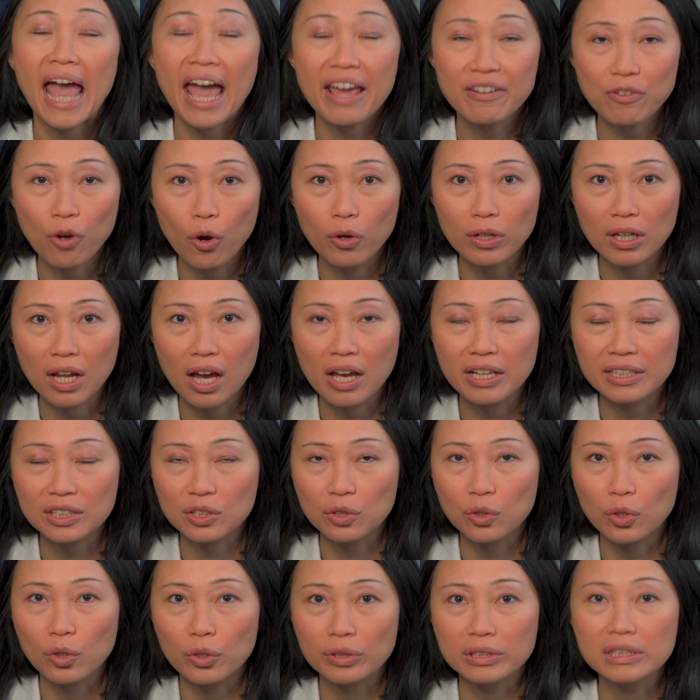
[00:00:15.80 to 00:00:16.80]
and online
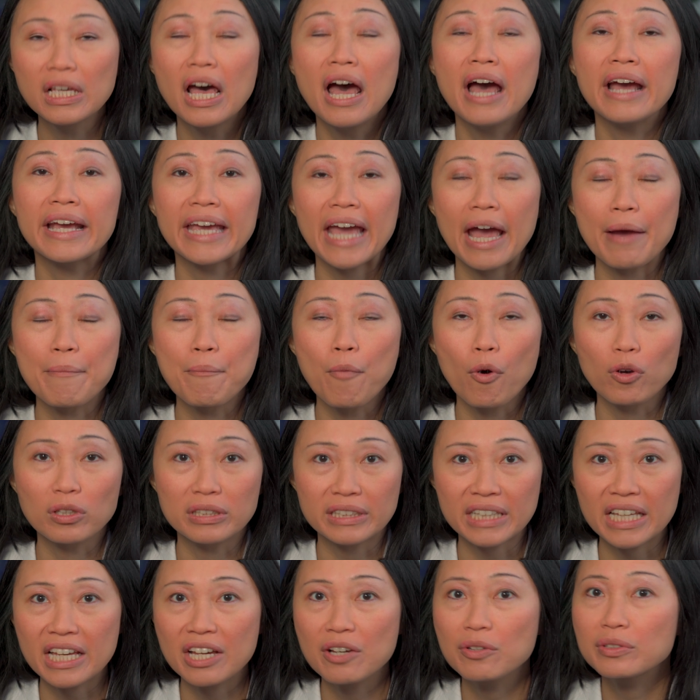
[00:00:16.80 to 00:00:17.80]
stores get more
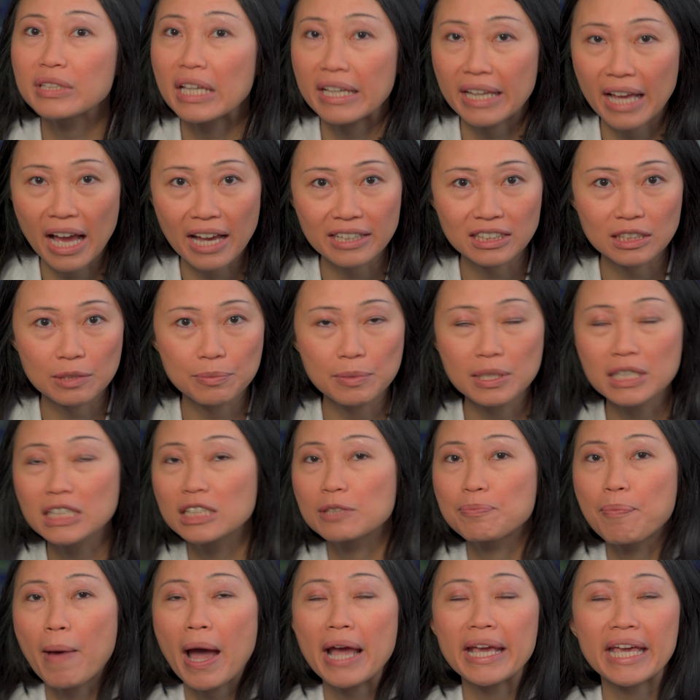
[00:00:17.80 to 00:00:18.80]
sales and
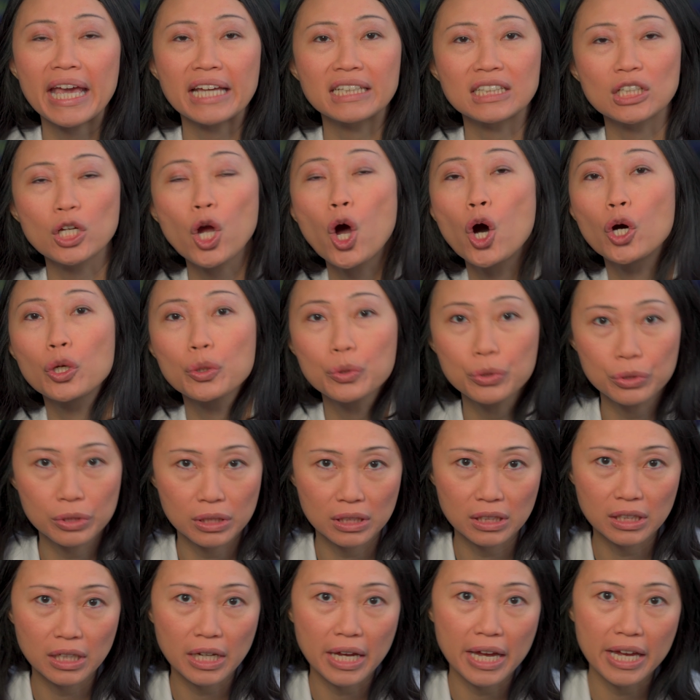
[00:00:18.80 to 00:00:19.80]
customers by getting on
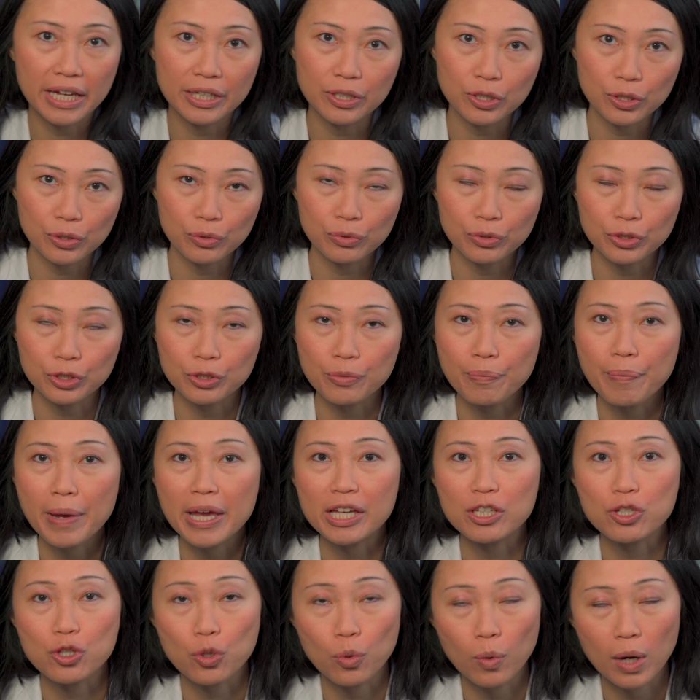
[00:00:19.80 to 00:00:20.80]
Google and YouTube
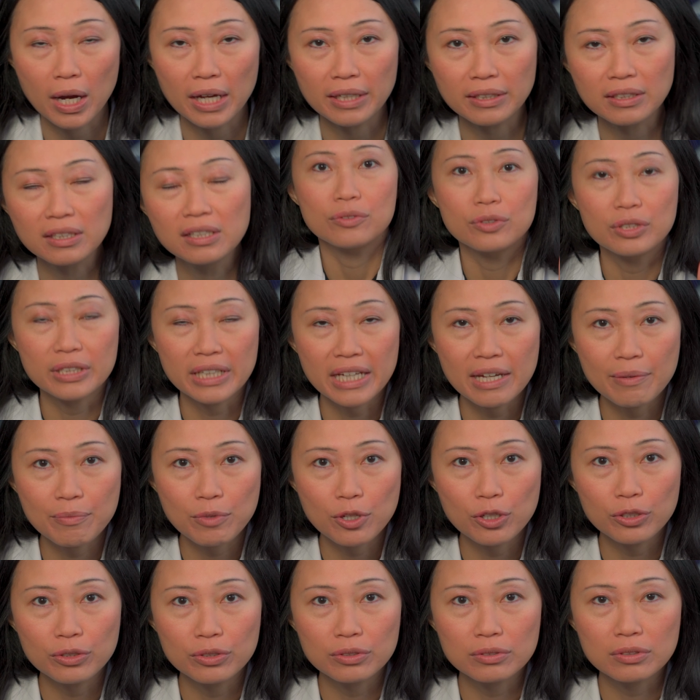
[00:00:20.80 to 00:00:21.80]
page 1. Today
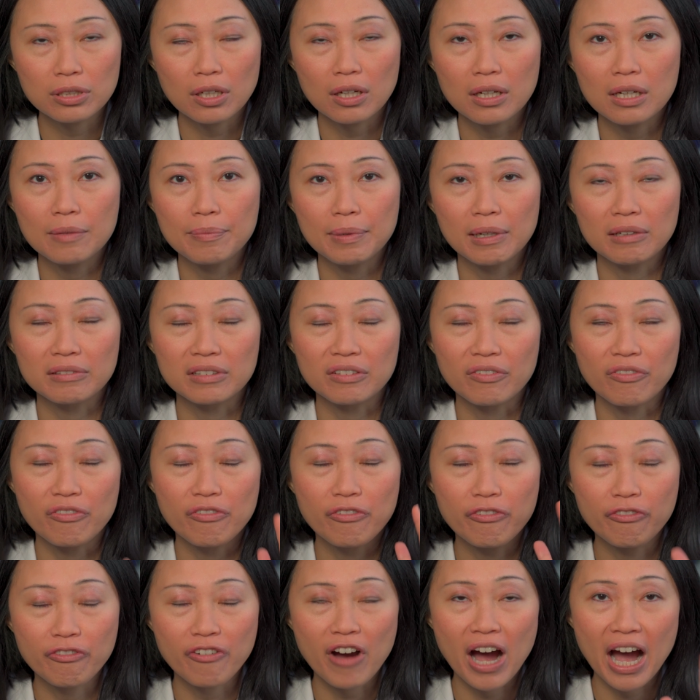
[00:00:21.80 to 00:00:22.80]
I'm going to talk about the
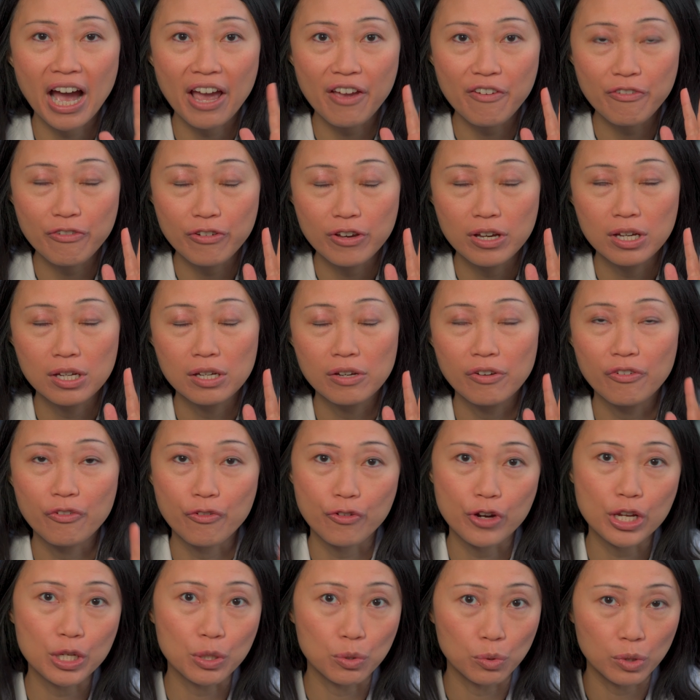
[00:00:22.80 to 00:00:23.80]
5
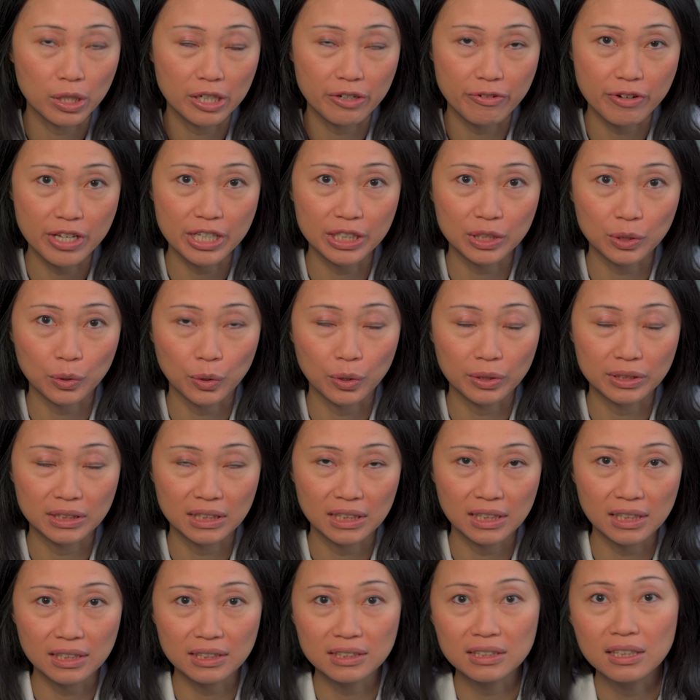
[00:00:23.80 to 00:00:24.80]
free Google
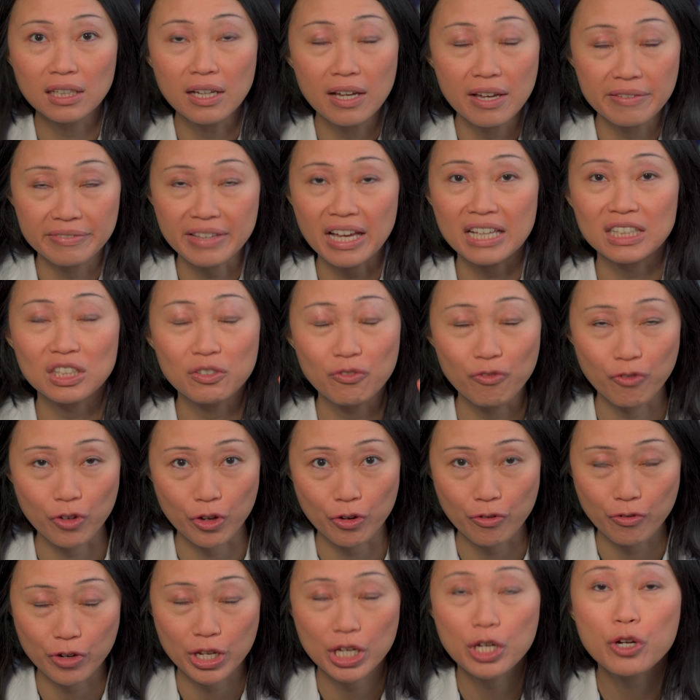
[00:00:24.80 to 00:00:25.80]
resources. That's
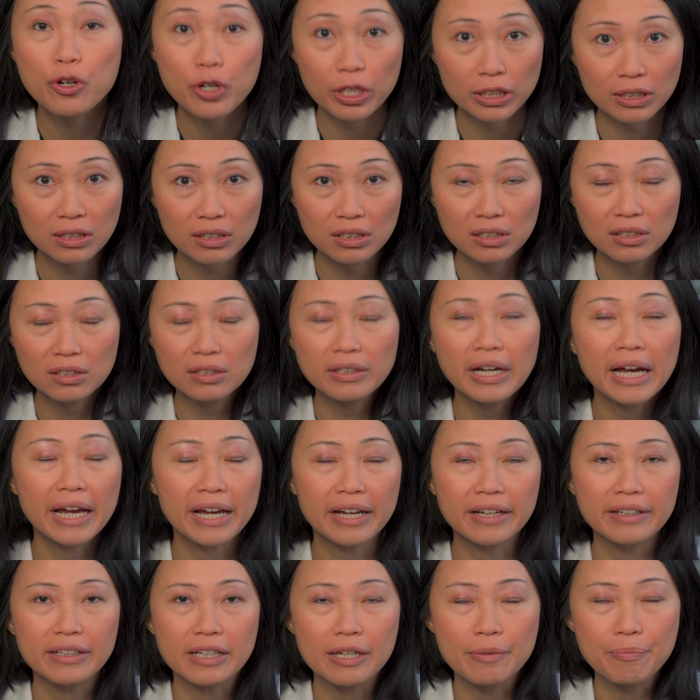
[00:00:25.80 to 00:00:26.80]
very critical
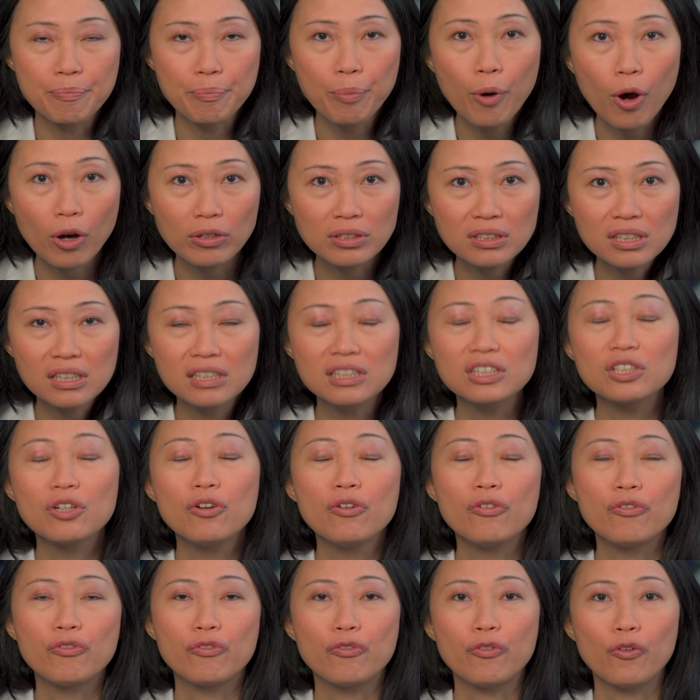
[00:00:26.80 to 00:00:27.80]
and important
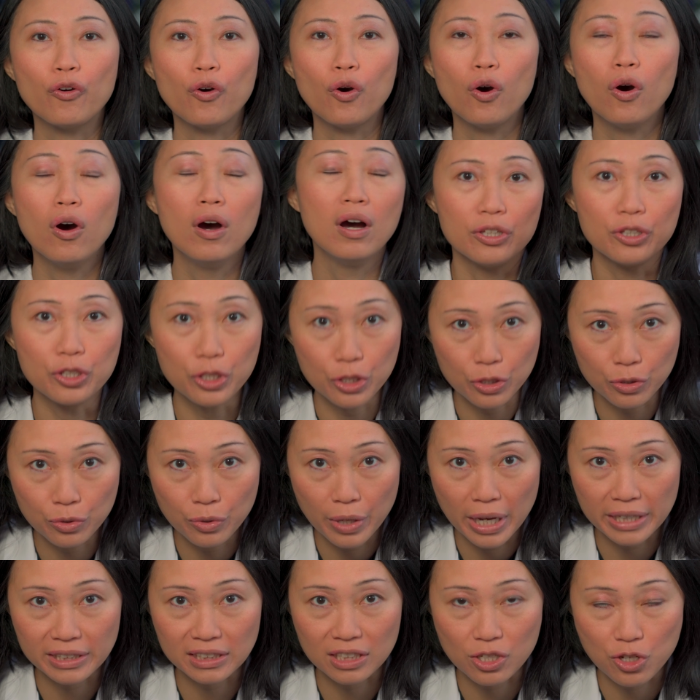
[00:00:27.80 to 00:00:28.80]
for
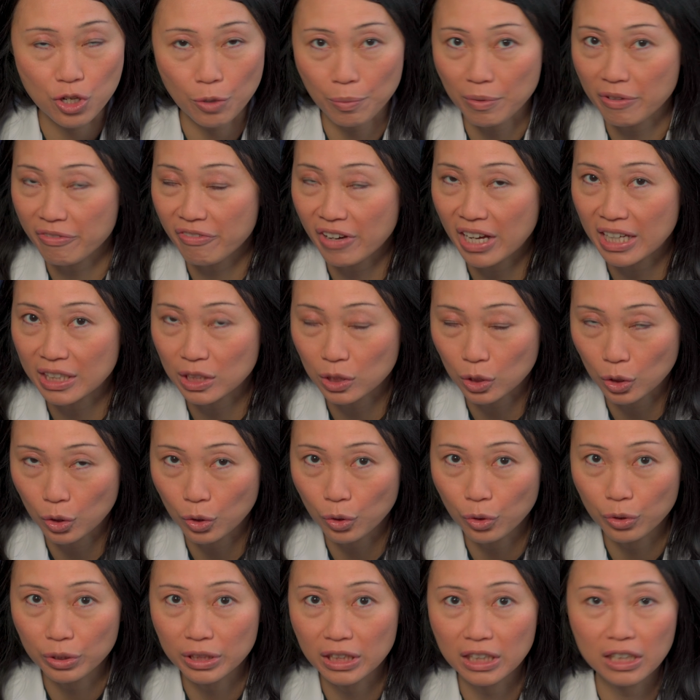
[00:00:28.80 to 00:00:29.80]
you as a Shopify
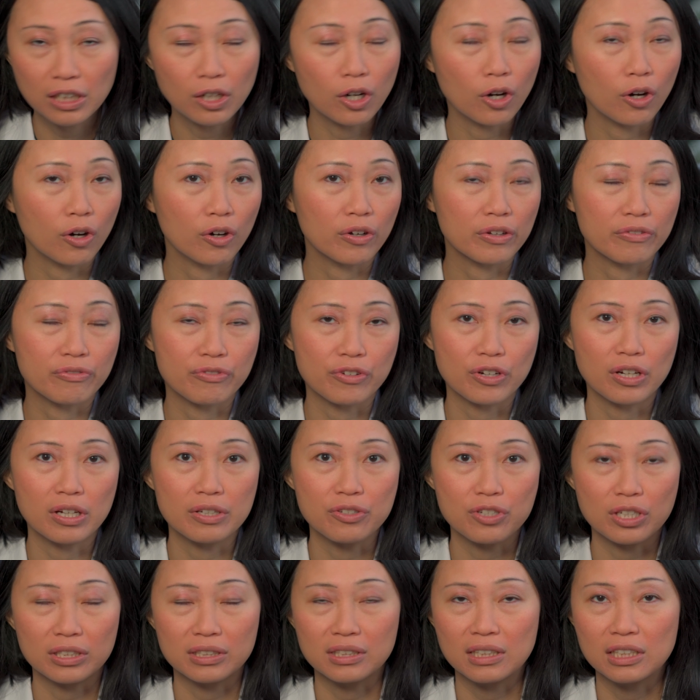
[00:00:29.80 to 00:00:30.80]
store owner or if
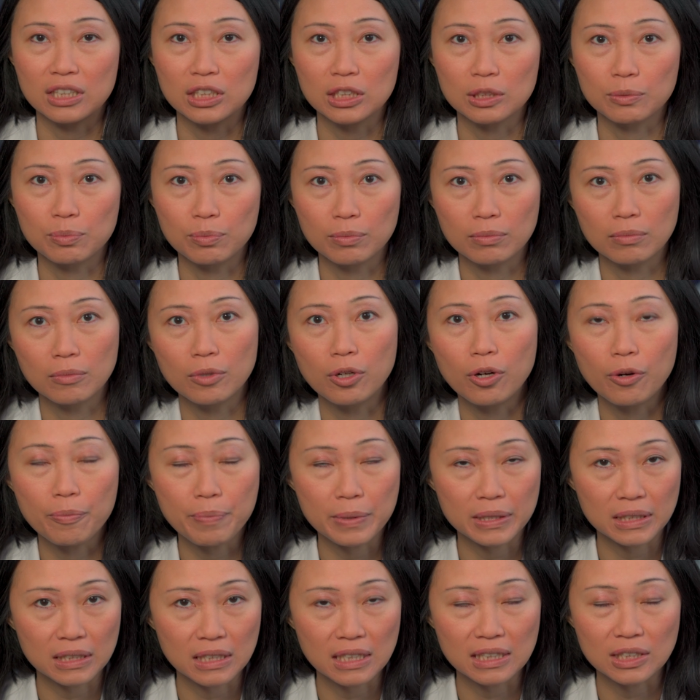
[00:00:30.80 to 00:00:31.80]
you're just a small
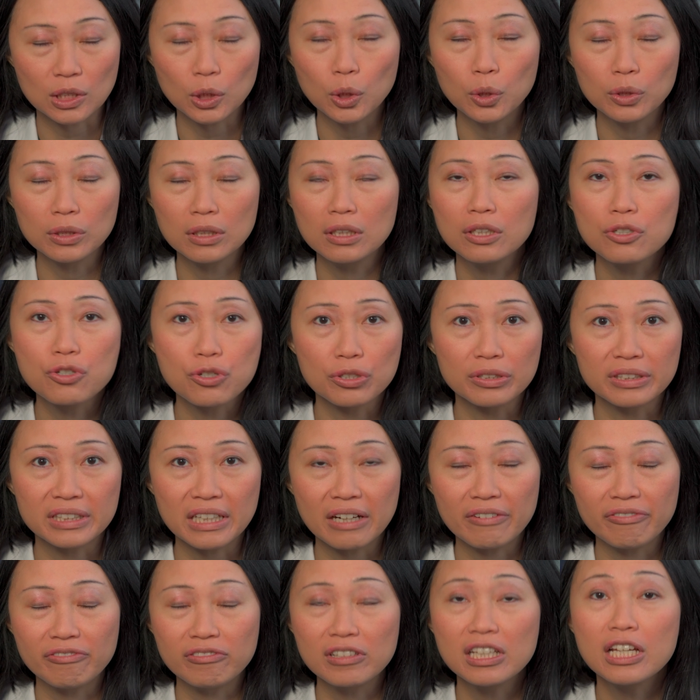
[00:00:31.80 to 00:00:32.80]
business owner should
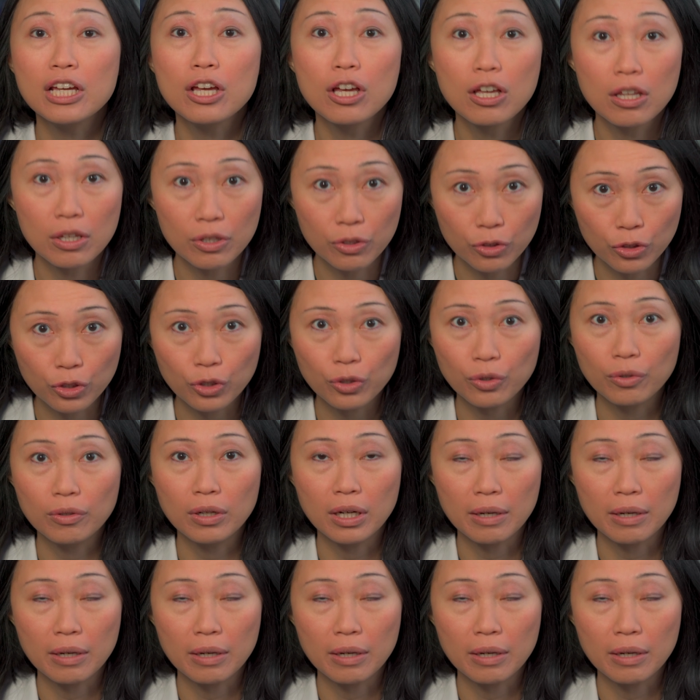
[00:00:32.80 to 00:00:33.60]
definitely know